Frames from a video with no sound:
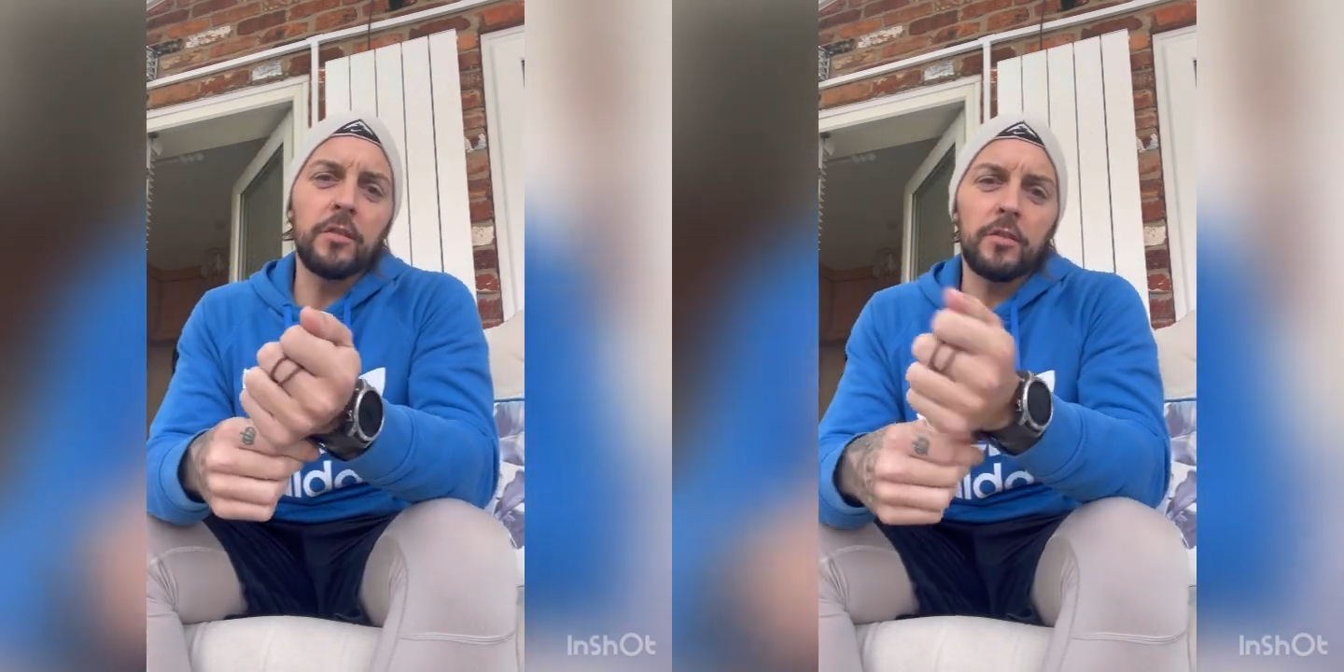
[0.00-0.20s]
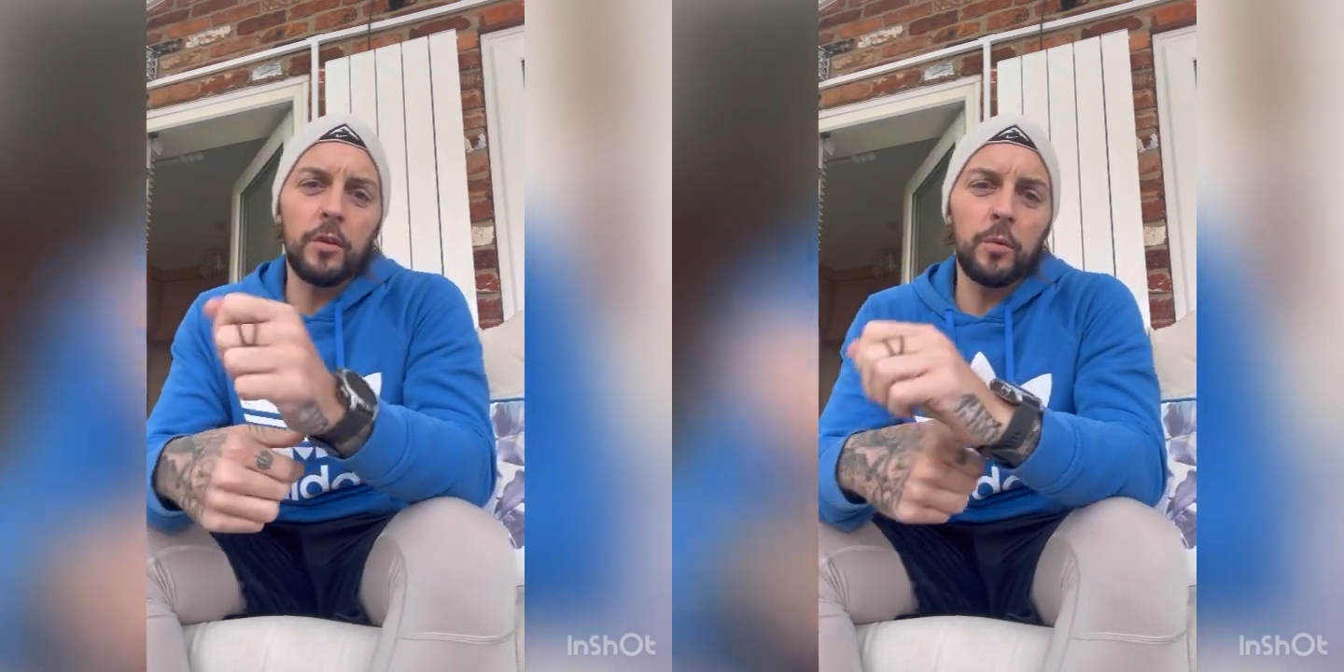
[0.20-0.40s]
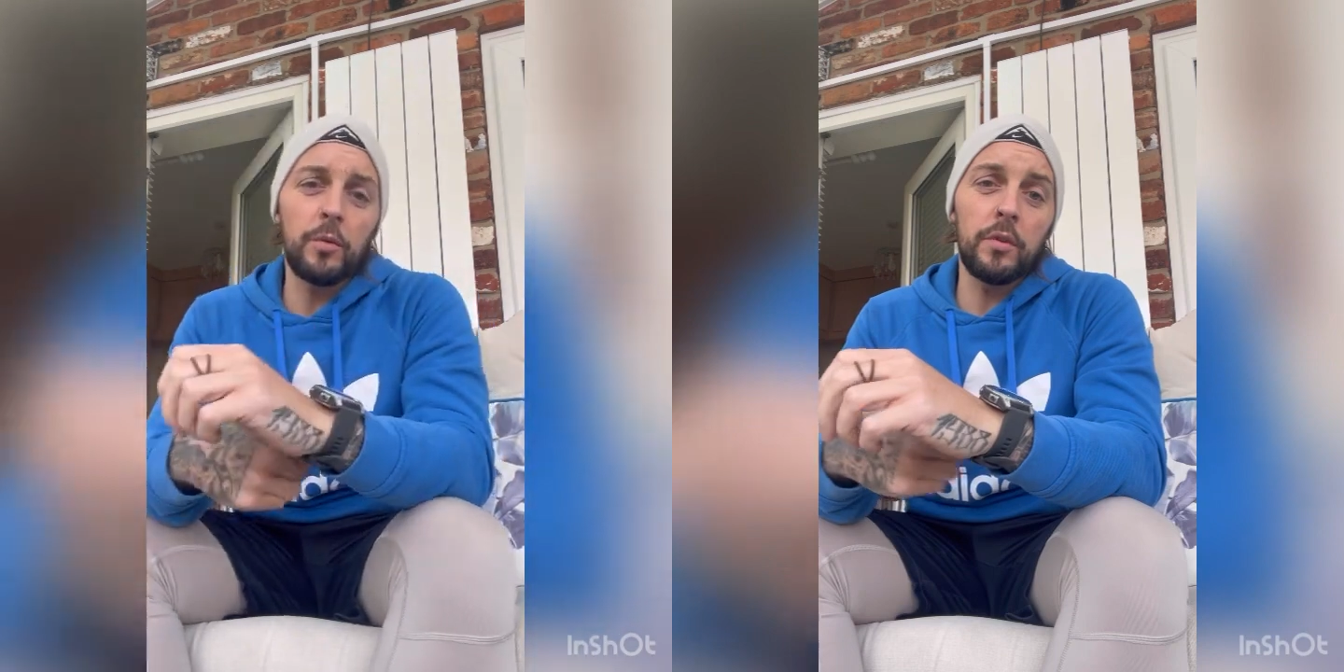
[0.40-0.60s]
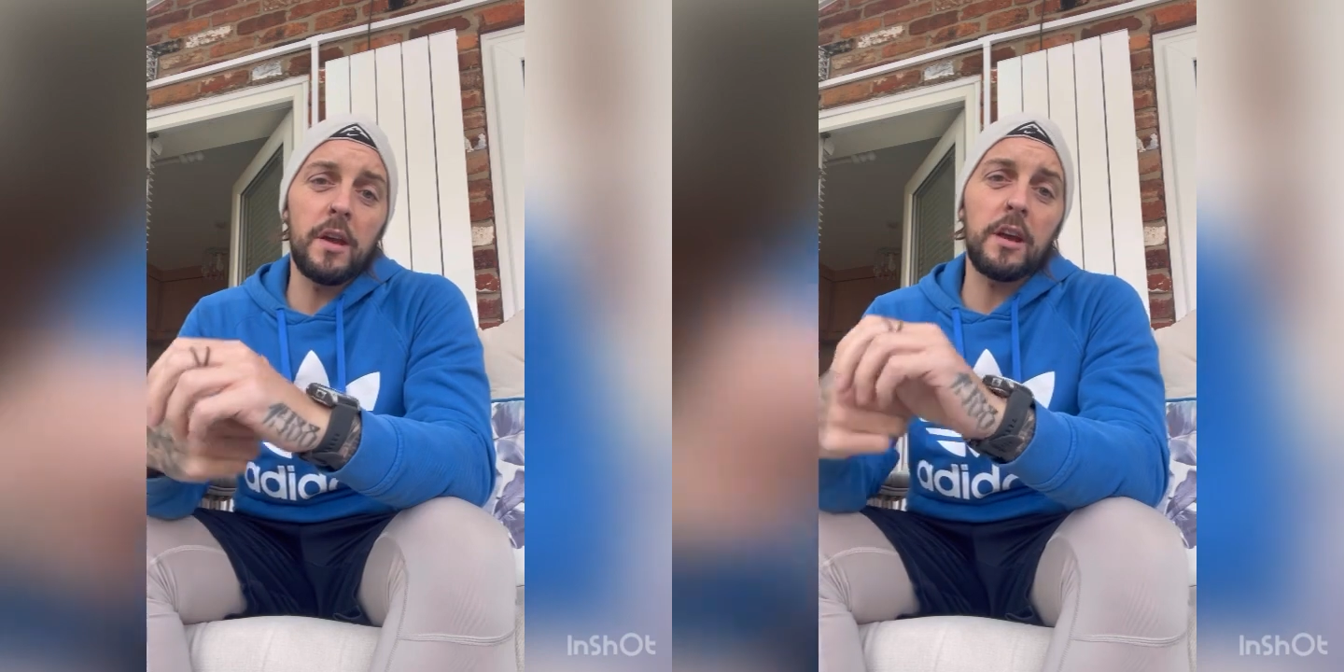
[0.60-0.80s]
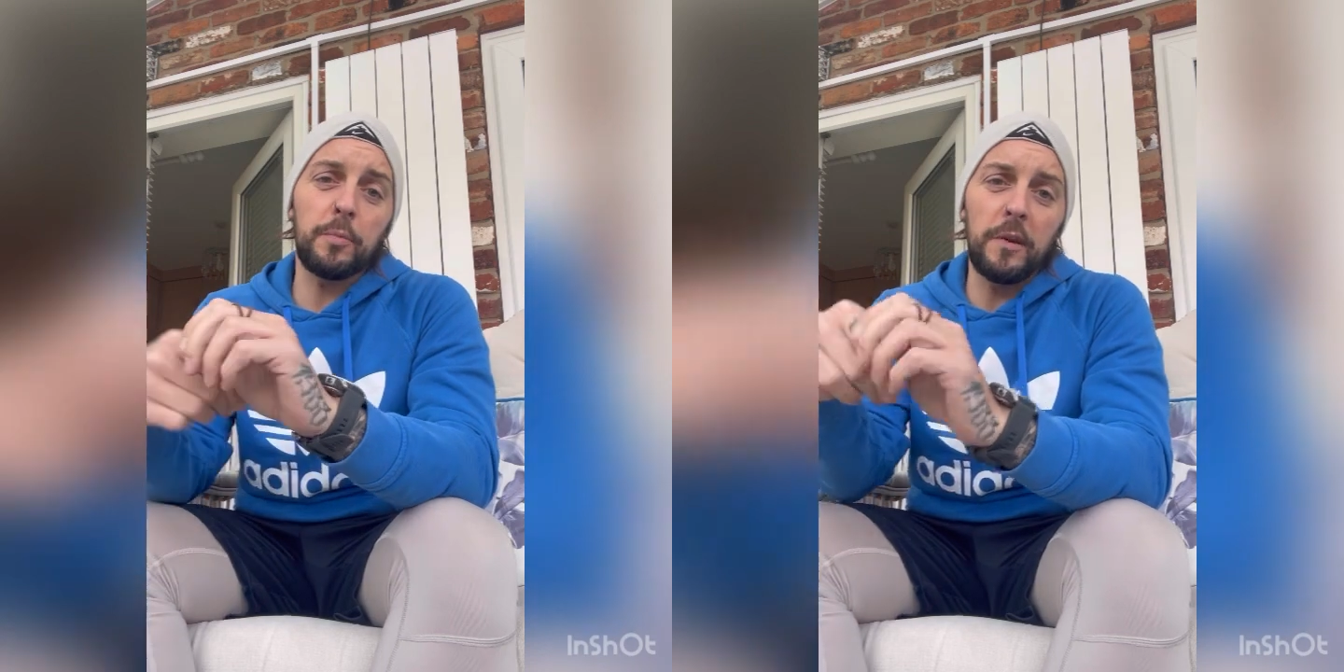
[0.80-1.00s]
So
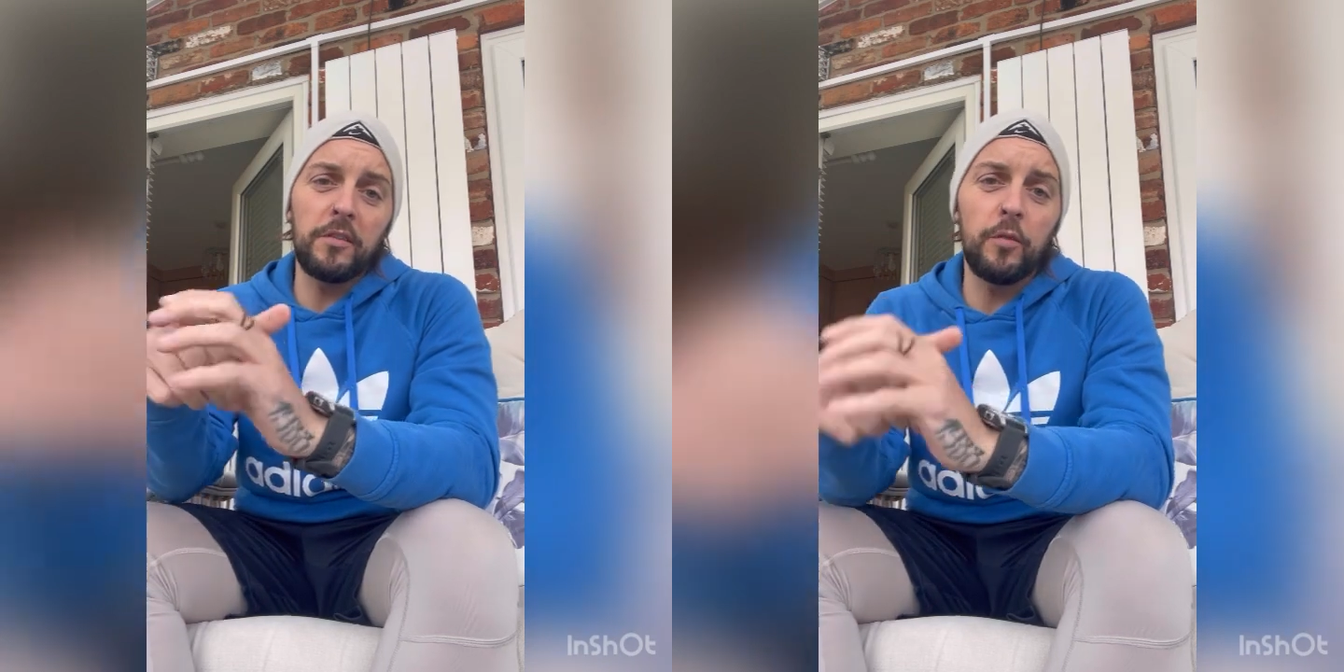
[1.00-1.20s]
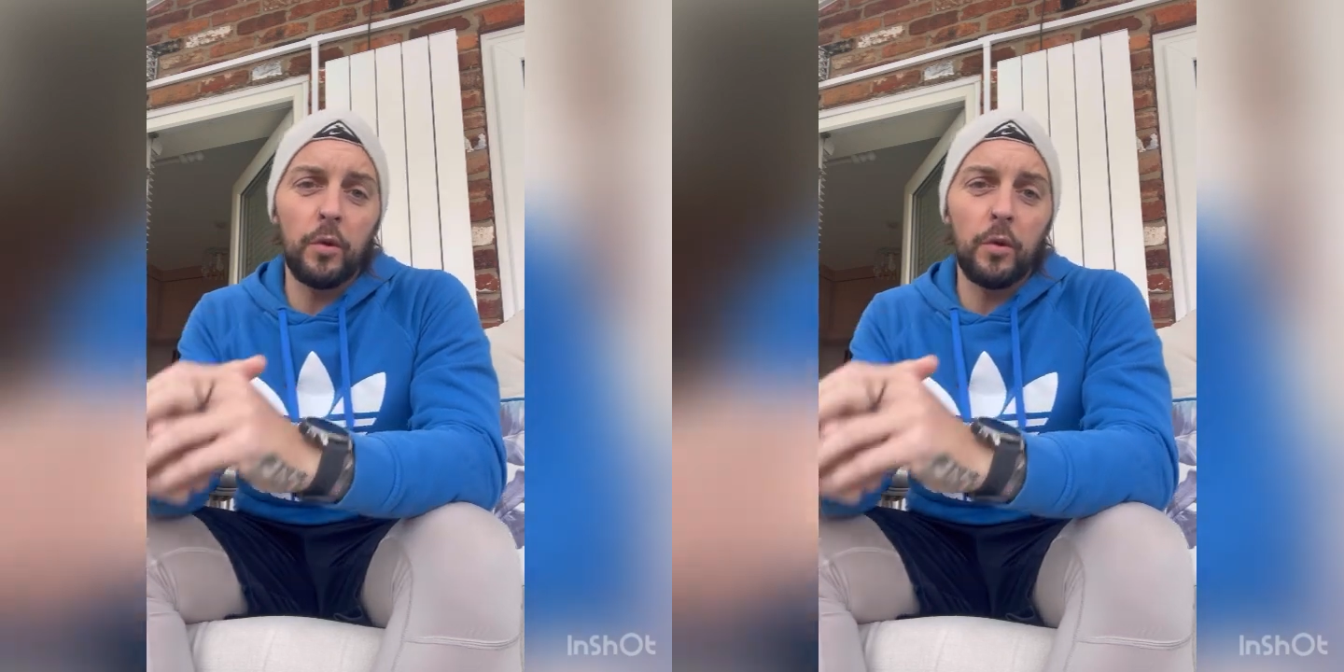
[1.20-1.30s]
expensive,